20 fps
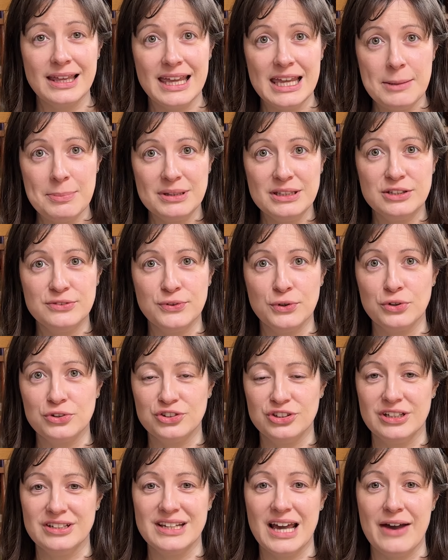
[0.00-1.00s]
Keble is
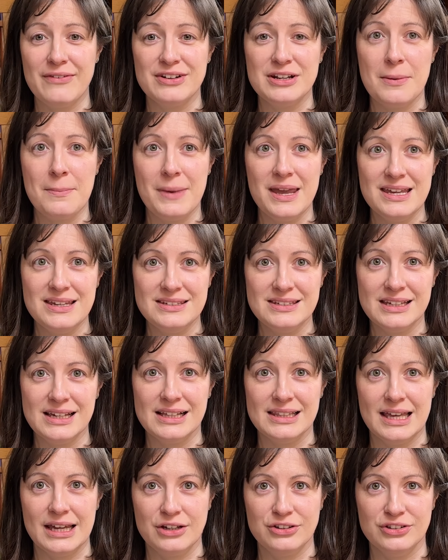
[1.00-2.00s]
fortunate to have an amazing
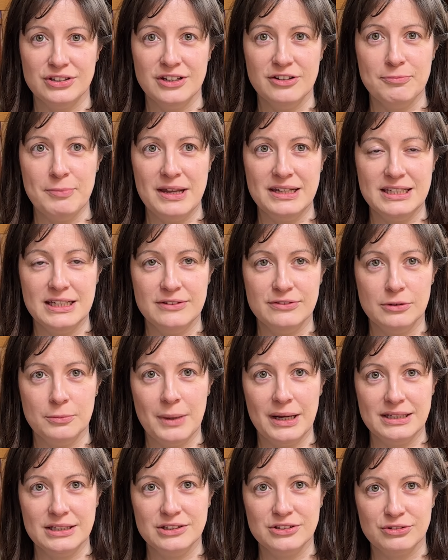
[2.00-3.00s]
collection of medieval
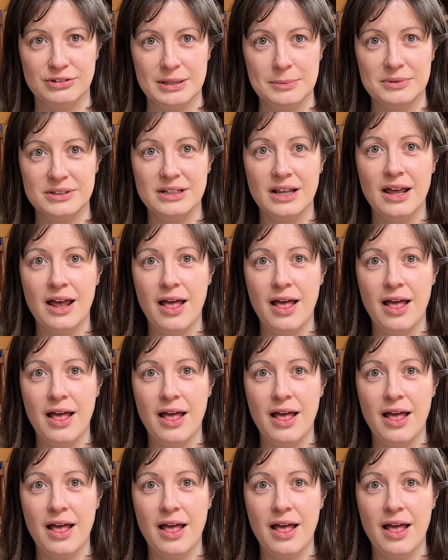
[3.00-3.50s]
manuscripts,